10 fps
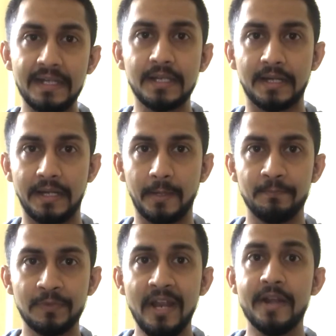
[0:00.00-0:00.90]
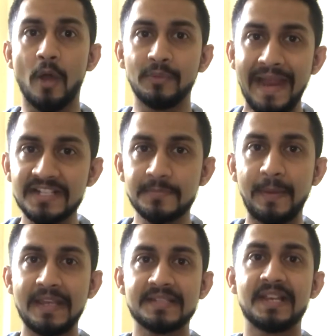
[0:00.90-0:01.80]
internet. Now that
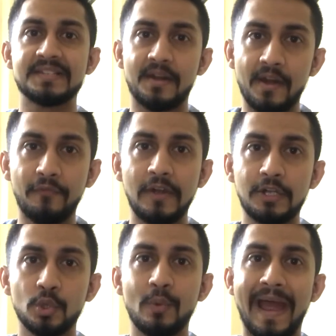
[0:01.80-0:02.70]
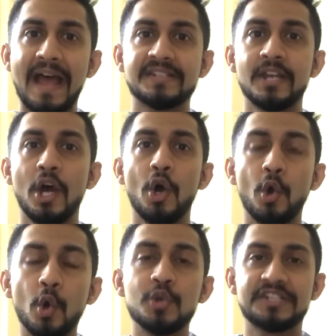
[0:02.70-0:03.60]
space is referred to as
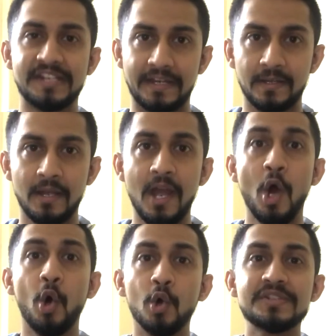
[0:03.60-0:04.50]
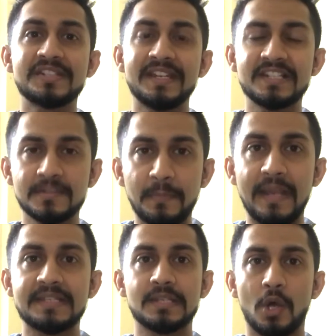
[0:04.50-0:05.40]
hosting, hosting
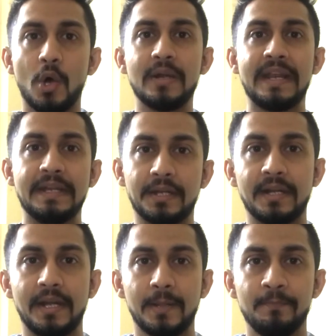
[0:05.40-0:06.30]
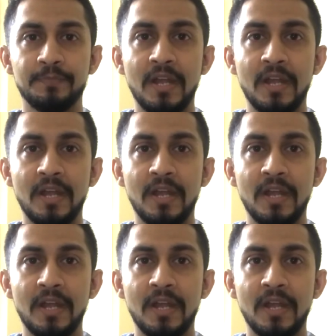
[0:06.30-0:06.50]
space on internet.